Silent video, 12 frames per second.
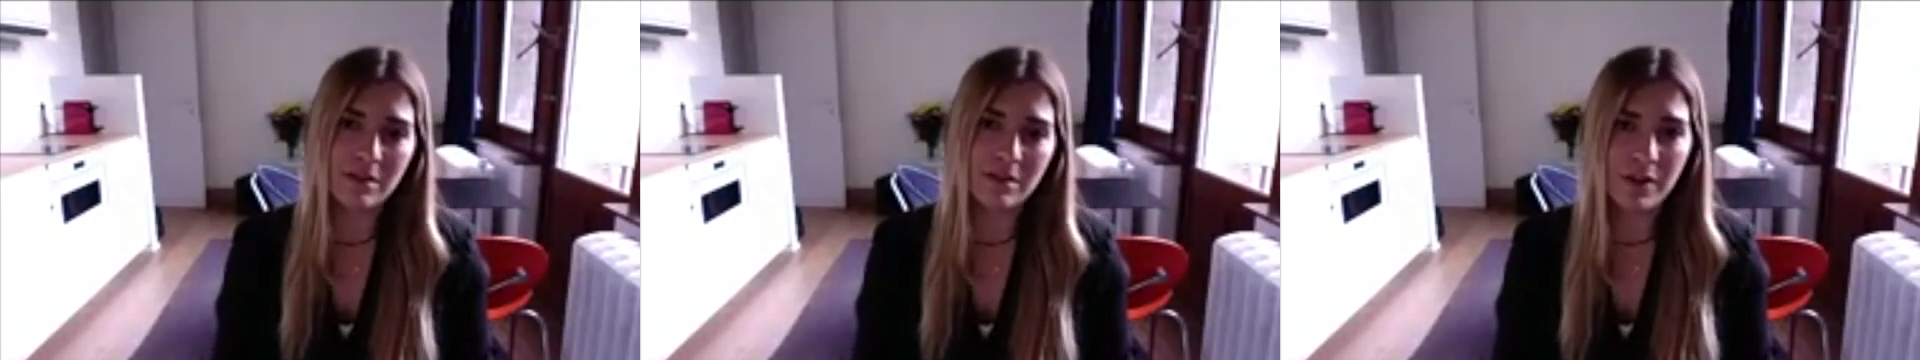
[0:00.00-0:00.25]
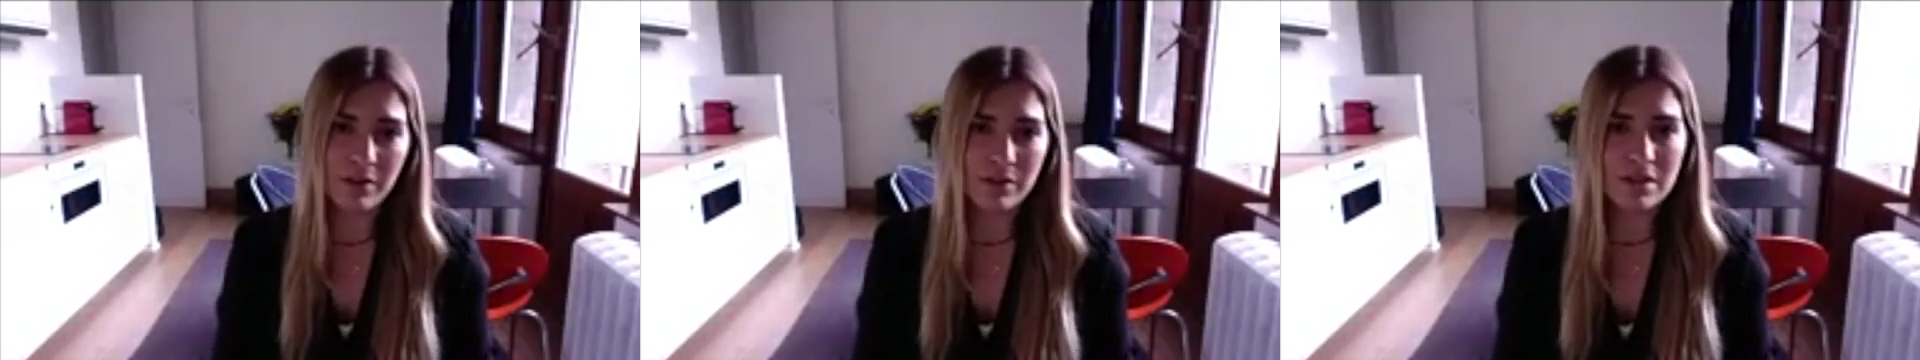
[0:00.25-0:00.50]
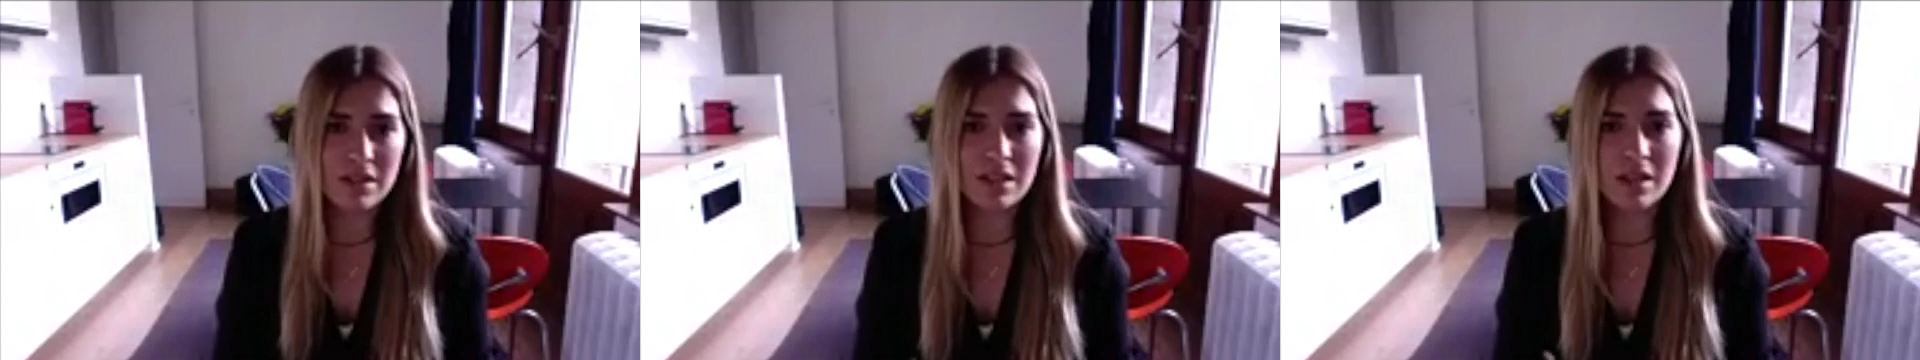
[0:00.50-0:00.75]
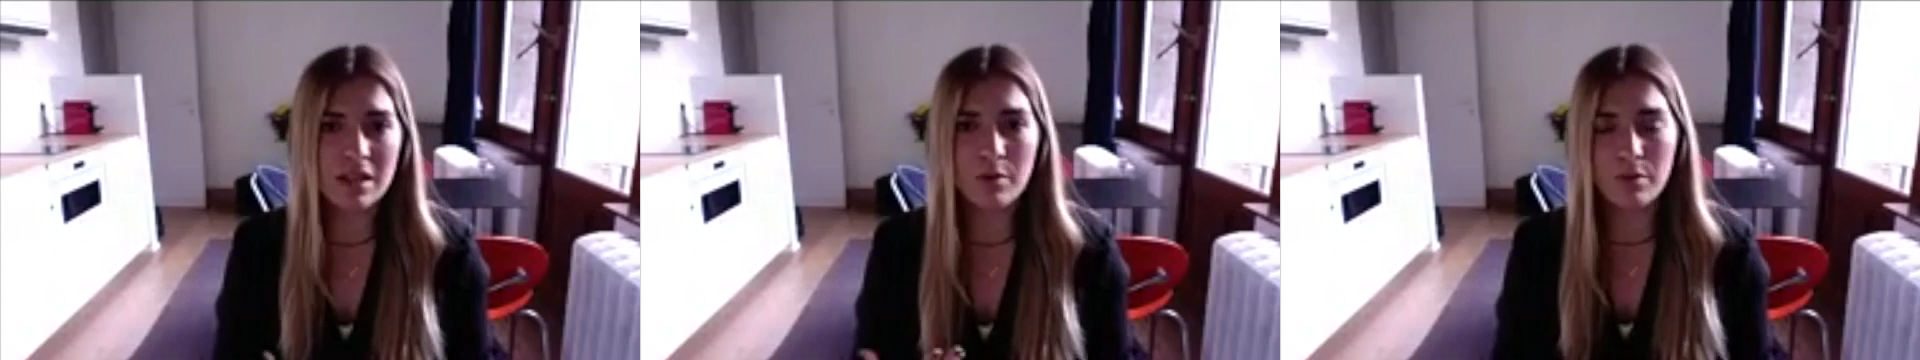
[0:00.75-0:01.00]

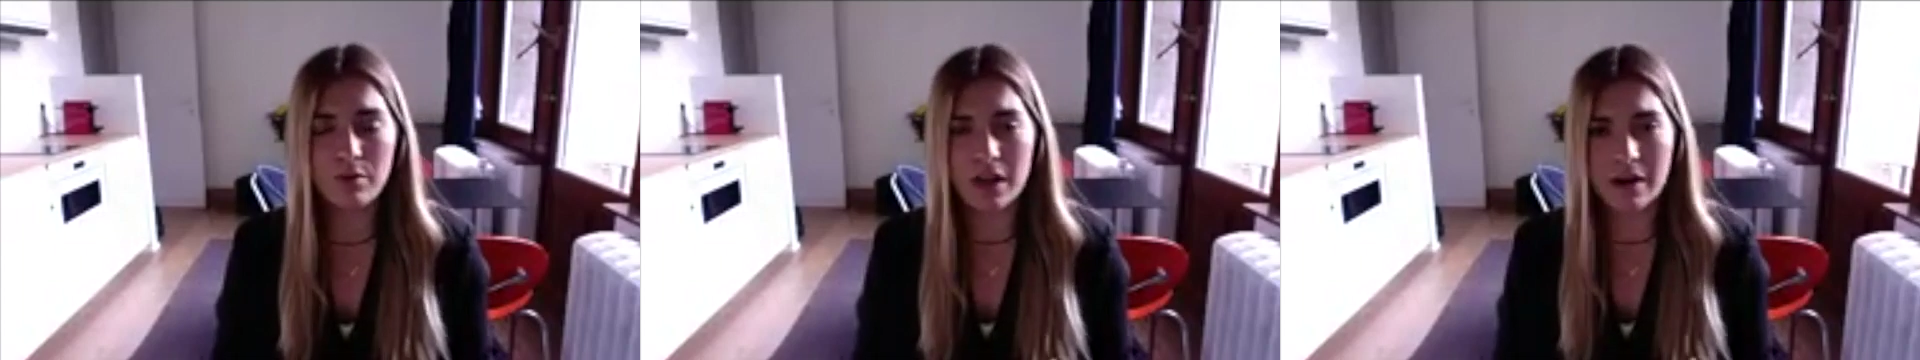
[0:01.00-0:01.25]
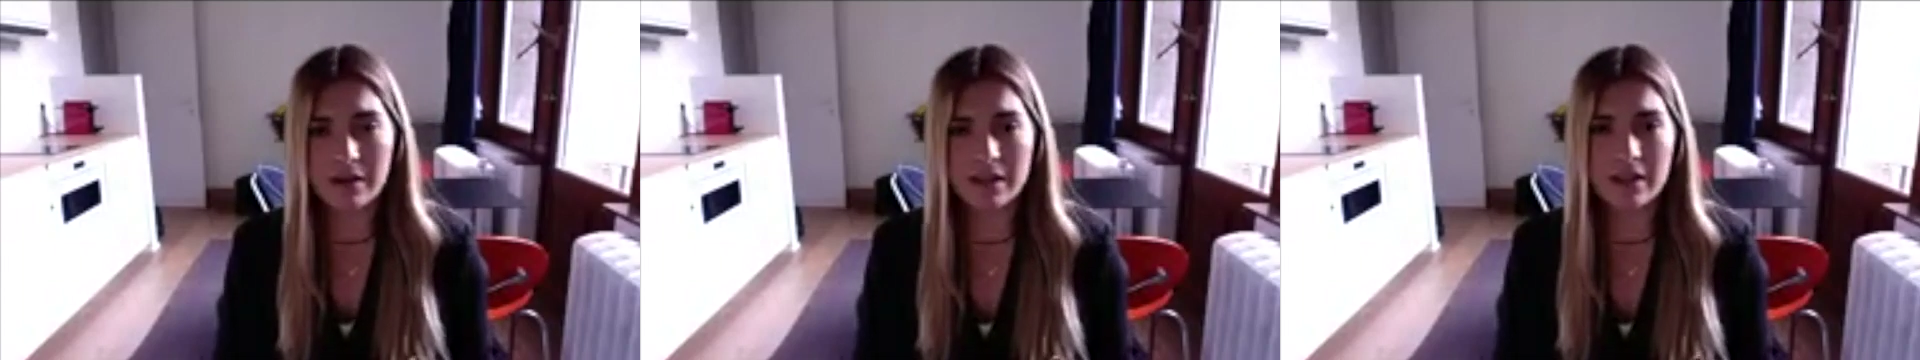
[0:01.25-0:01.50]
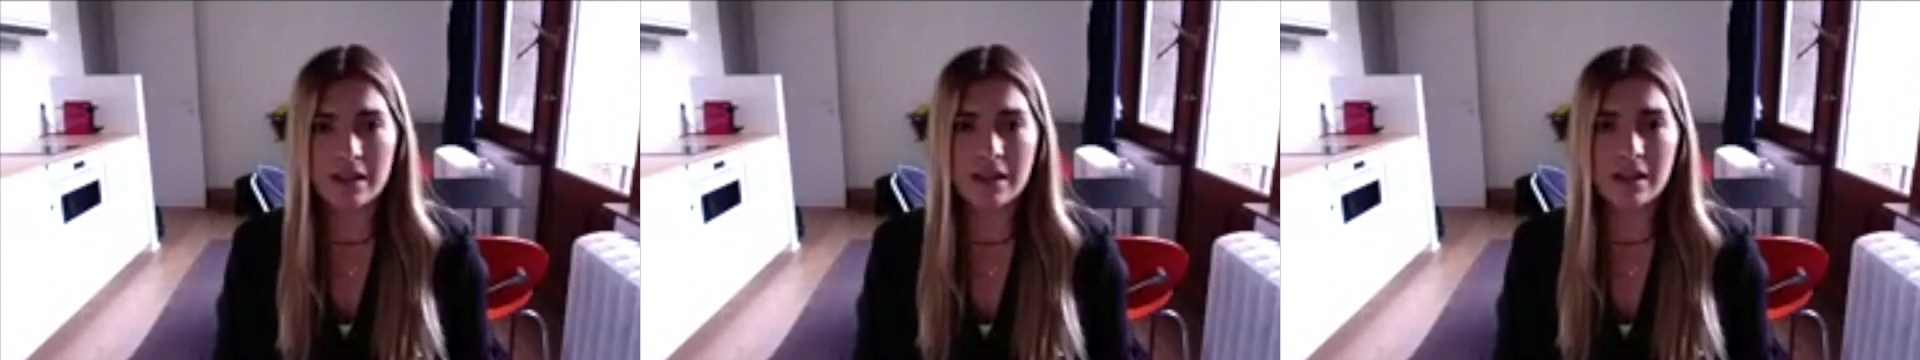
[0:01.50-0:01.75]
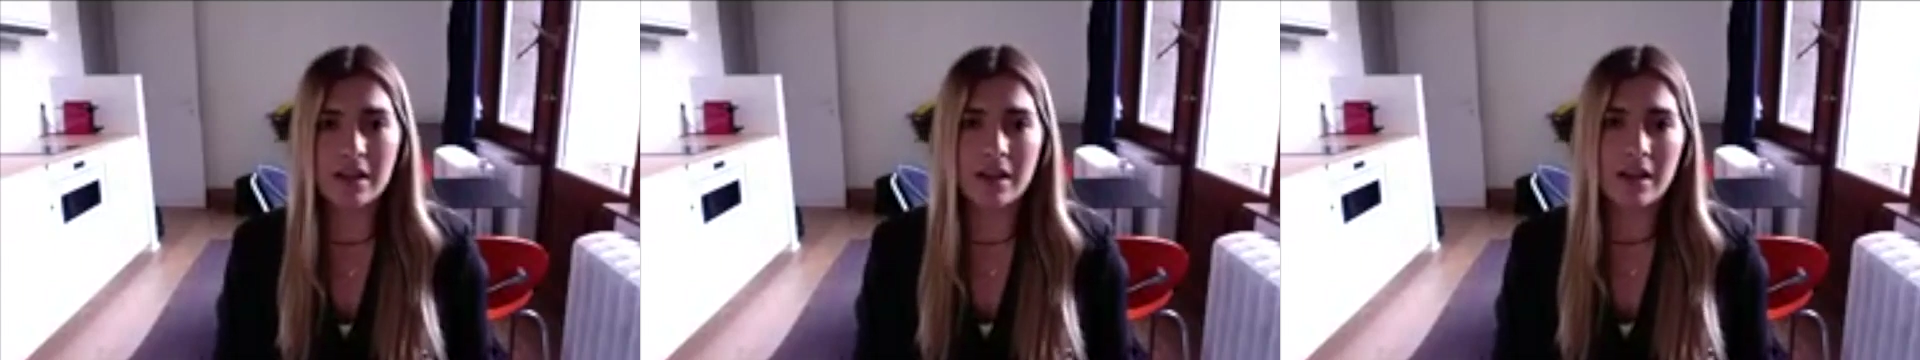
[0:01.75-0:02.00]
frequency, popularity,